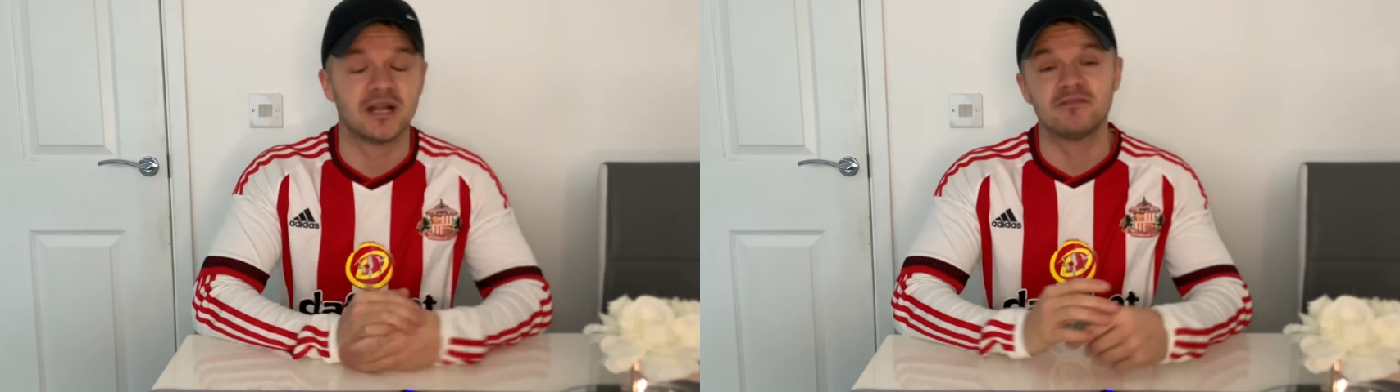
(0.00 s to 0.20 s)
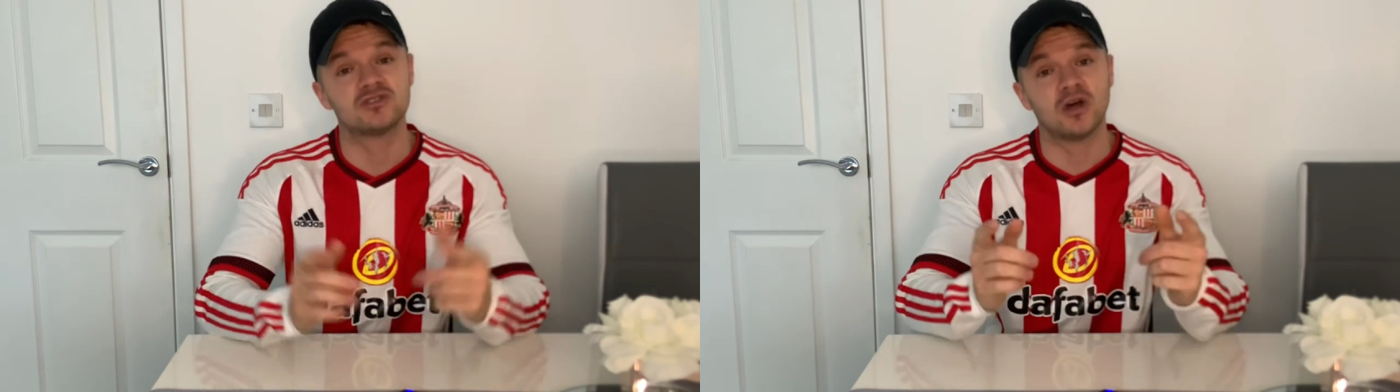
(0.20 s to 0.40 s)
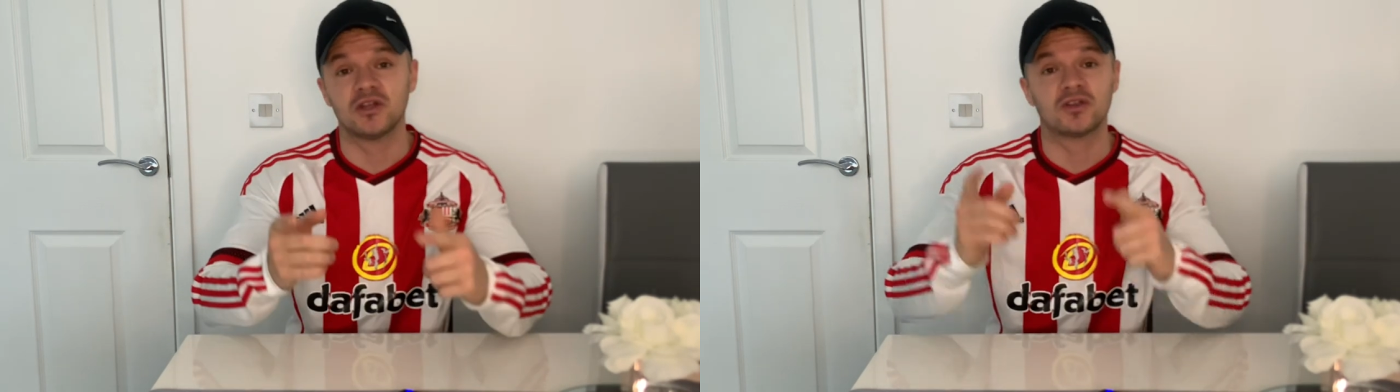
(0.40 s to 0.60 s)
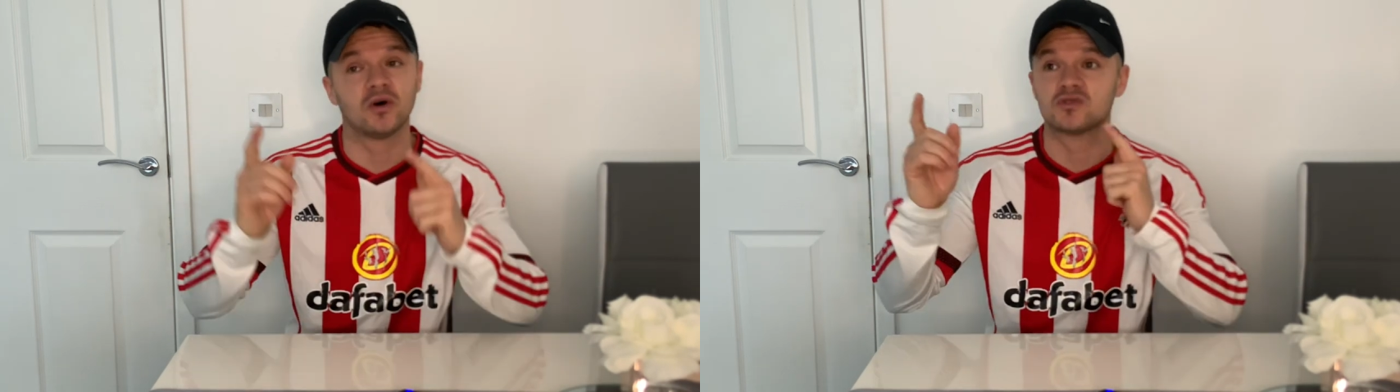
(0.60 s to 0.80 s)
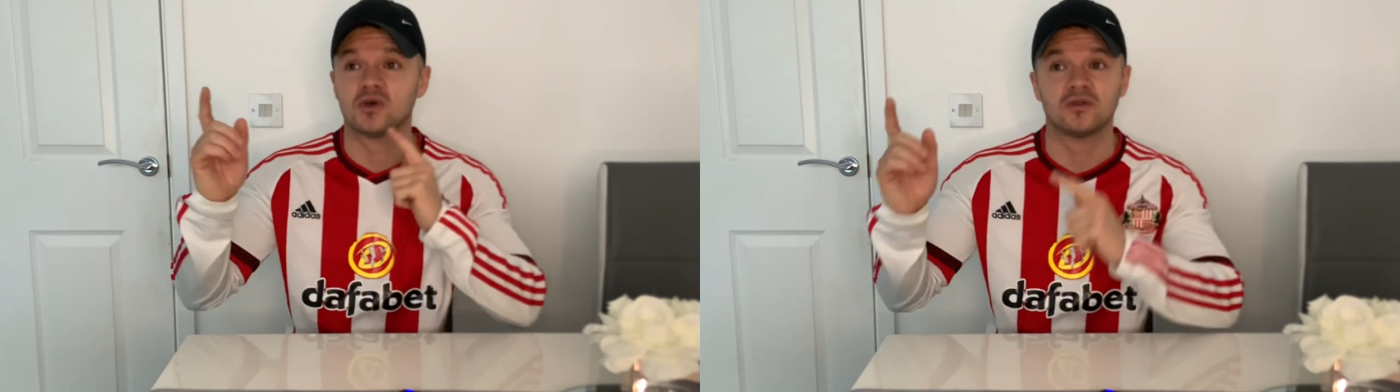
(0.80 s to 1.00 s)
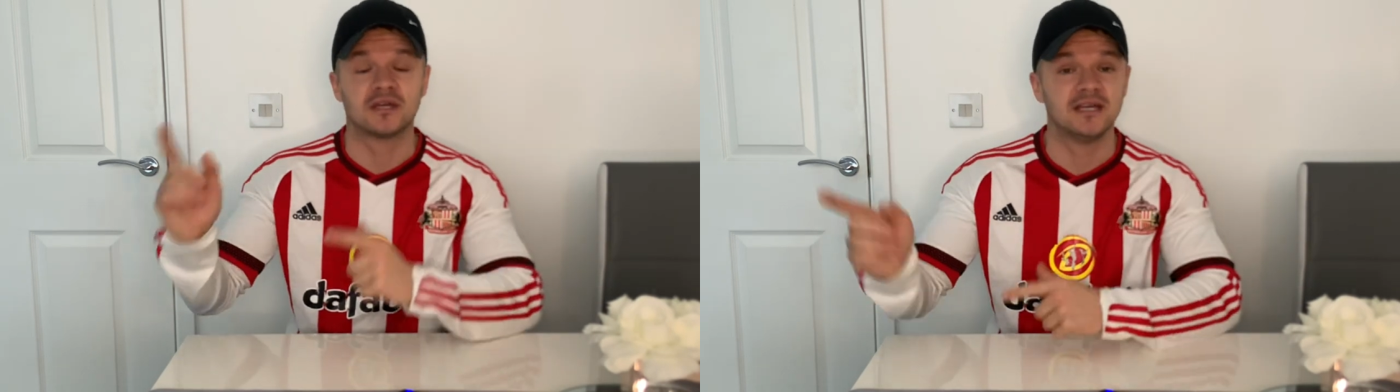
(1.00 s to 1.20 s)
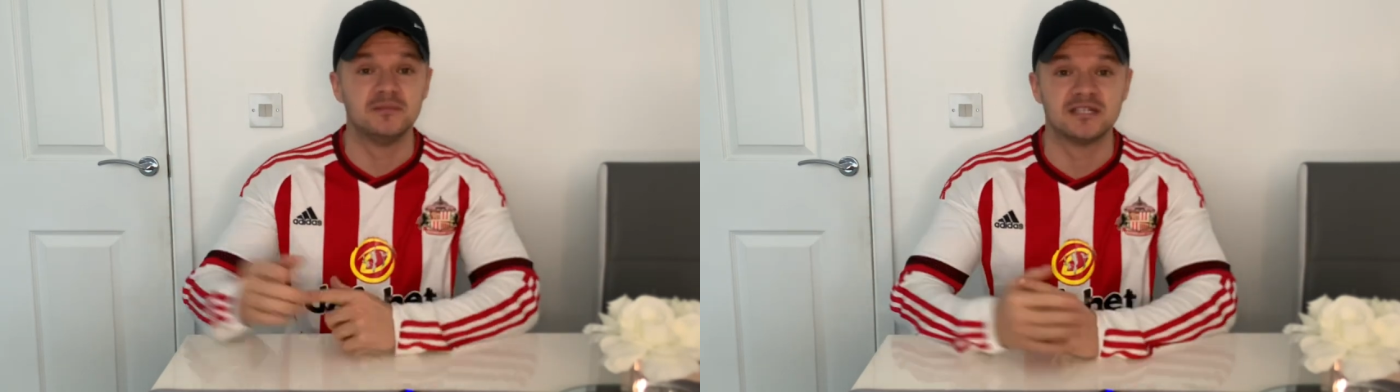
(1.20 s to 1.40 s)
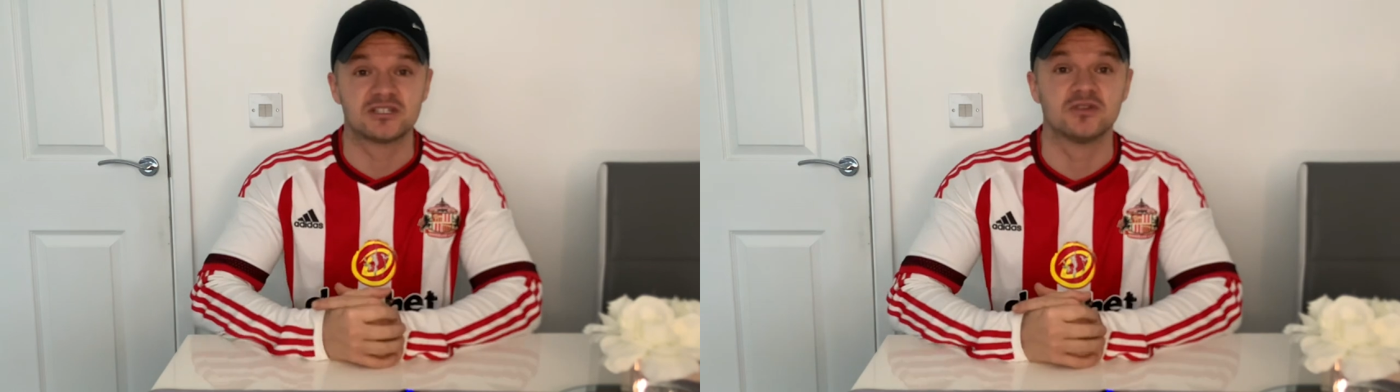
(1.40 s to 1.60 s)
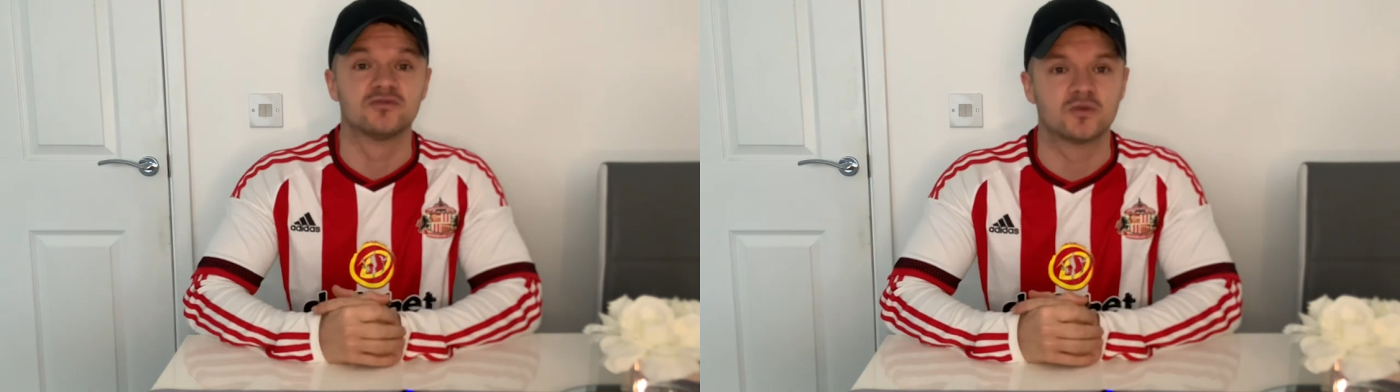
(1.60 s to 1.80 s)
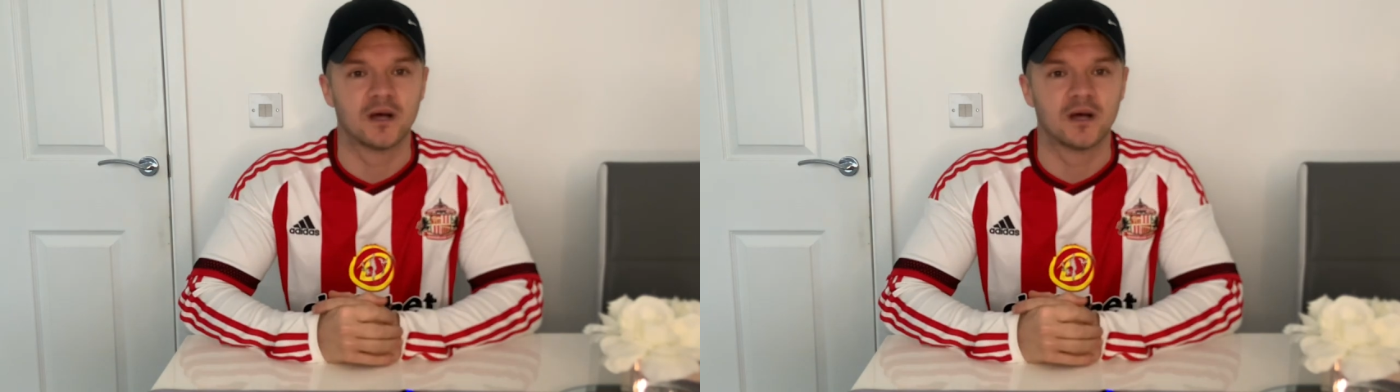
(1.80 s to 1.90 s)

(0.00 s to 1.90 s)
Let us know your thoughts on the game yesterday as